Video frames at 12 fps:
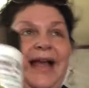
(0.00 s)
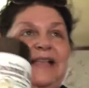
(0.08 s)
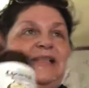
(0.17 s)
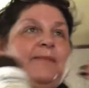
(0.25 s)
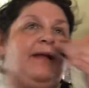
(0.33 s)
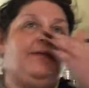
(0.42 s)
I
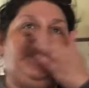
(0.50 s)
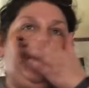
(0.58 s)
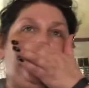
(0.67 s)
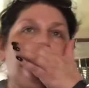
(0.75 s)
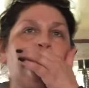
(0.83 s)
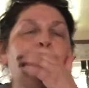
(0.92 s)
smelled
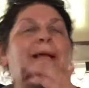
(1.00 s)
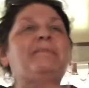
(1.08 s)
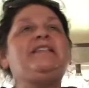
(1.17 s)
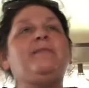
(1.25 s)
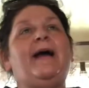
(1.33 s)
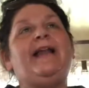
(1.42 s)
it. I'm
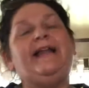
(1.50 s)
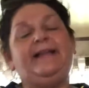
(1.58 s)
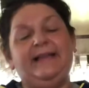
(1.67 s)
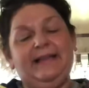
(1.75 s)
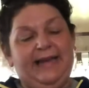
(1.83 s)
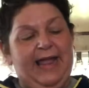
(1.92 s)
sweating
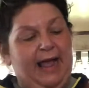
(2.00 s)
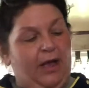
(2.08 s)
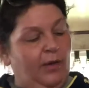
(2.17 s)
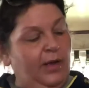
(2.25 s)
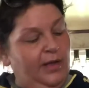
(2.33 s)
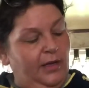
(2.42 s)
now.